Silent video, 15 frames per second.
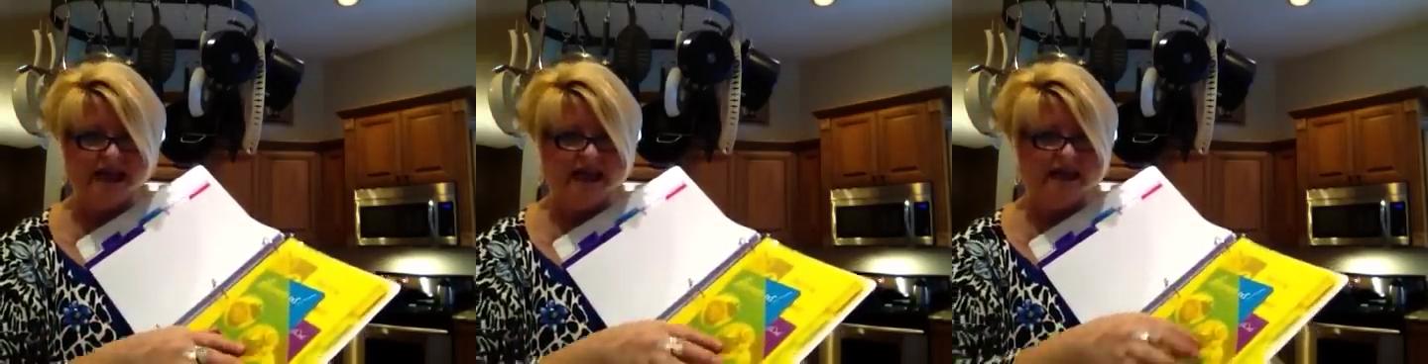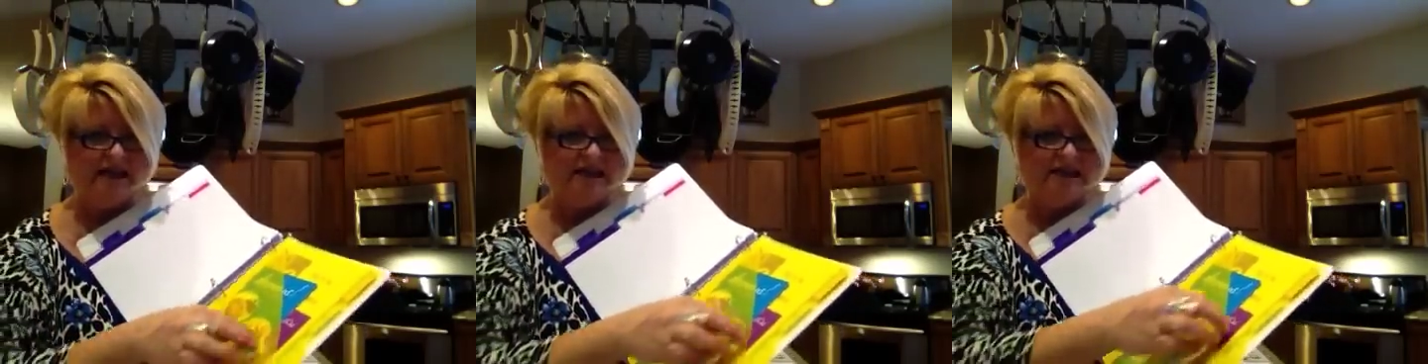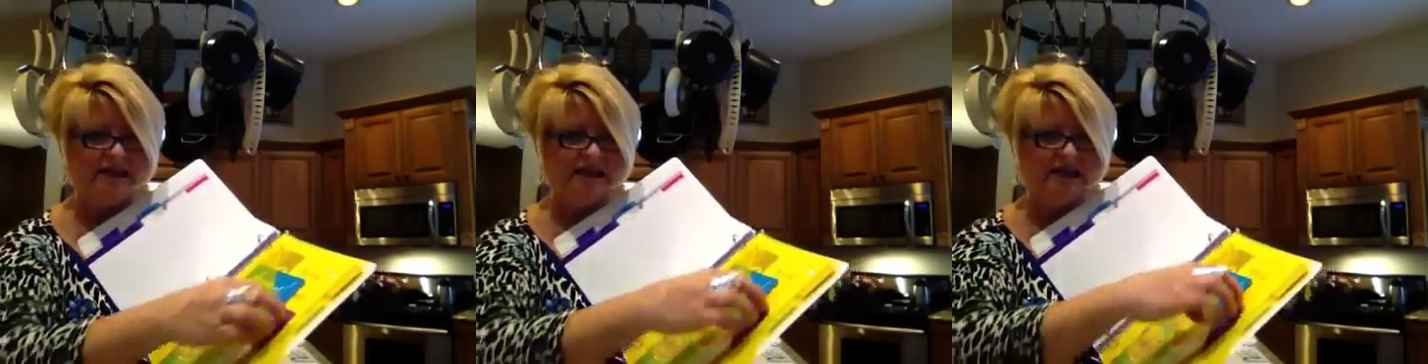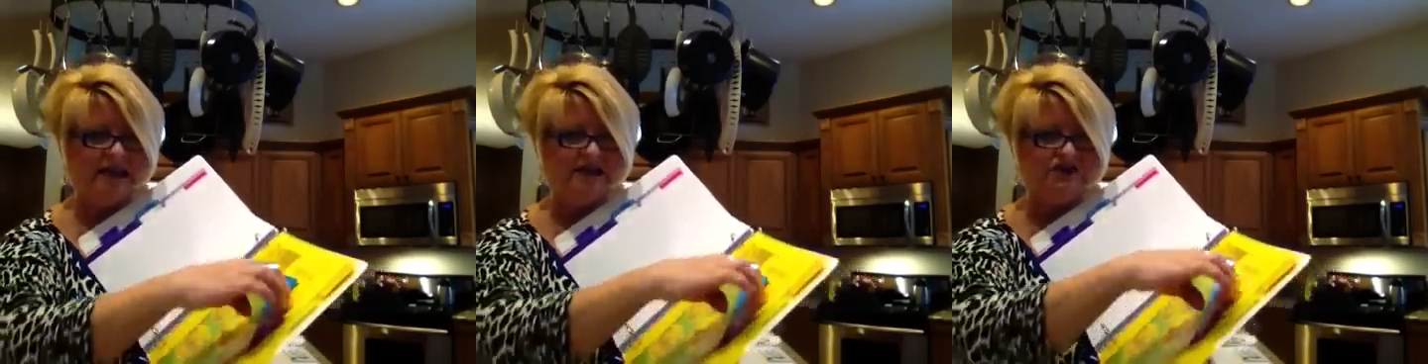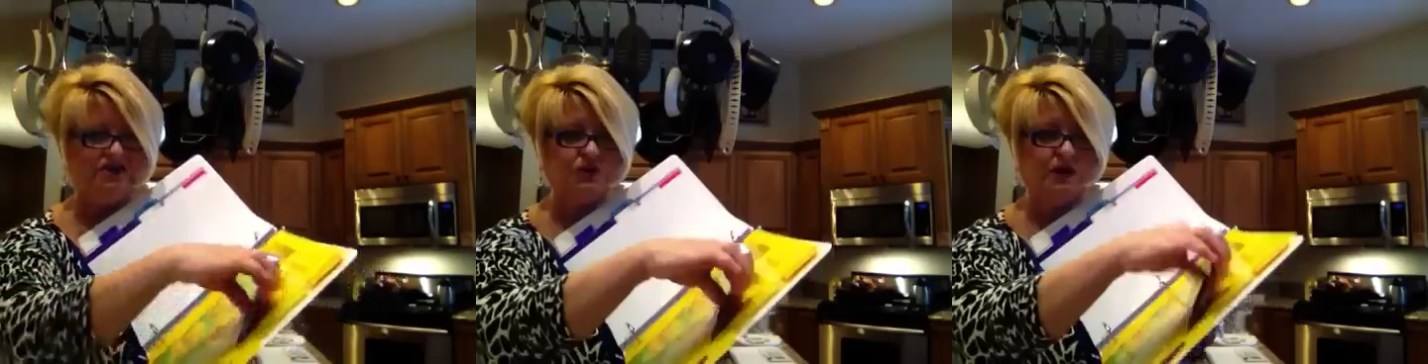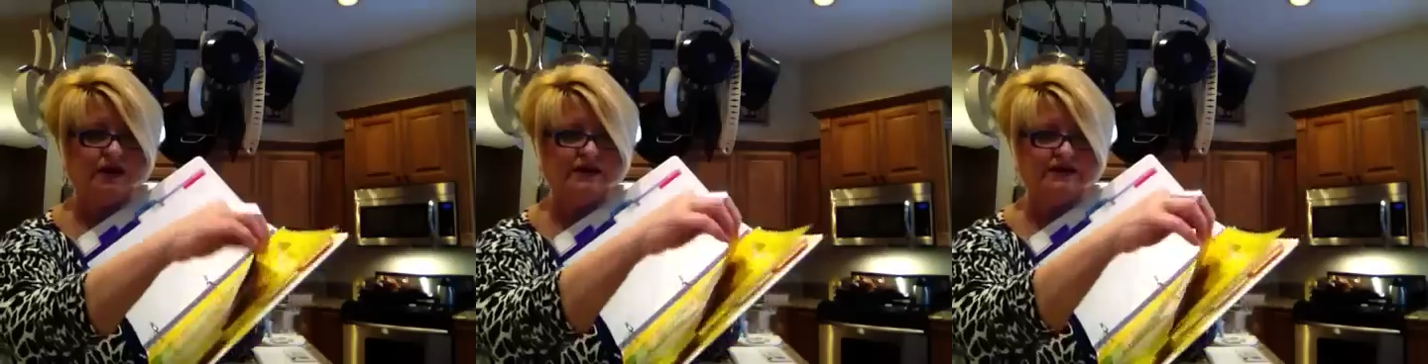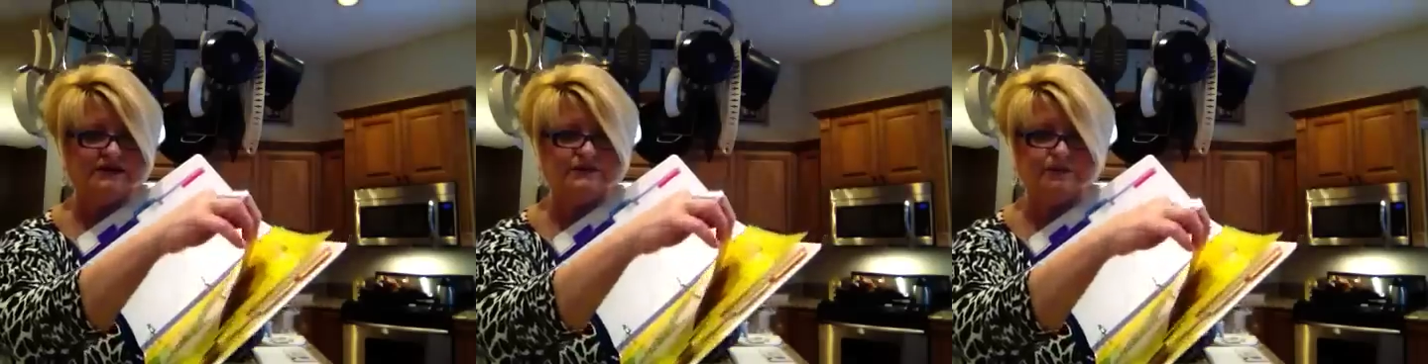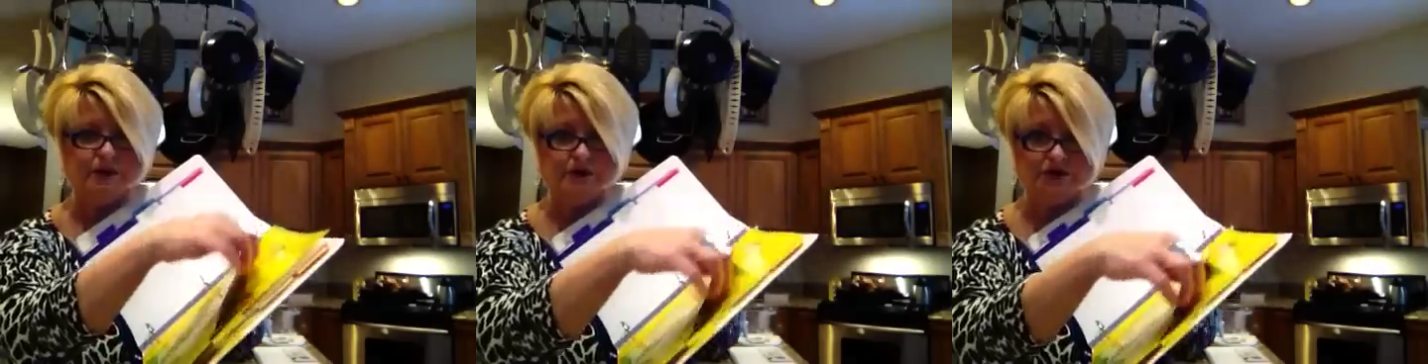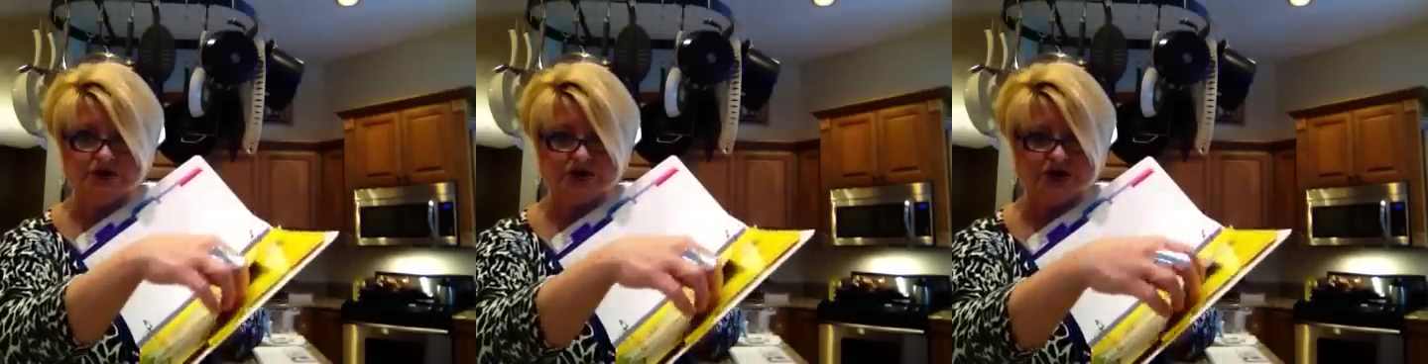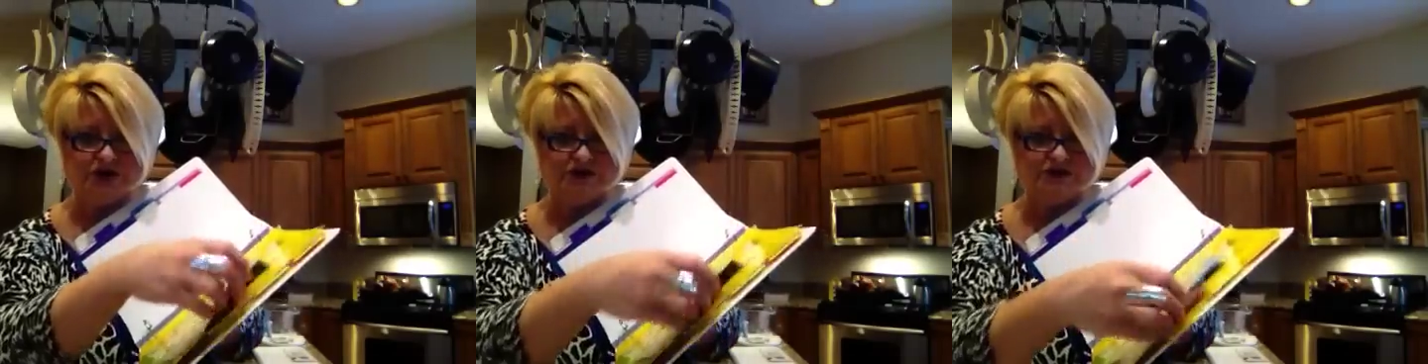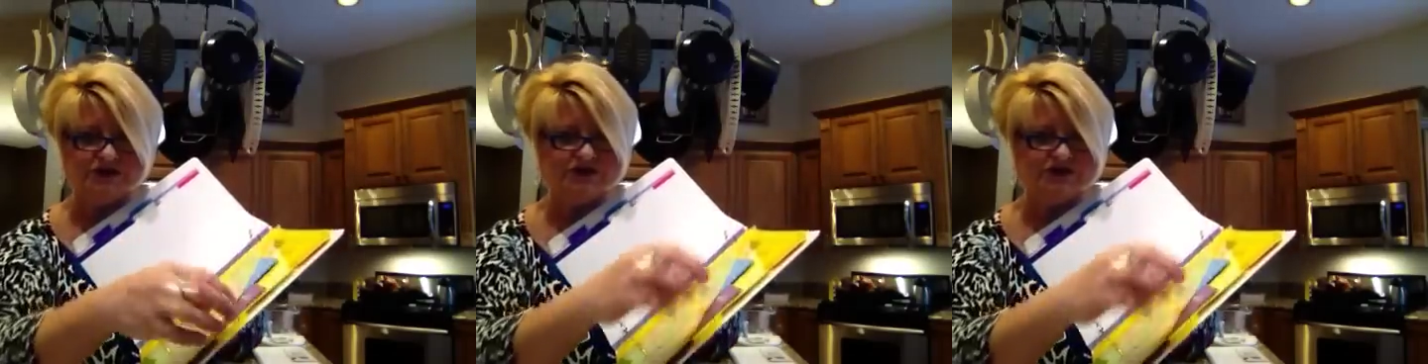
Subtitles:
and the Join Us brochures,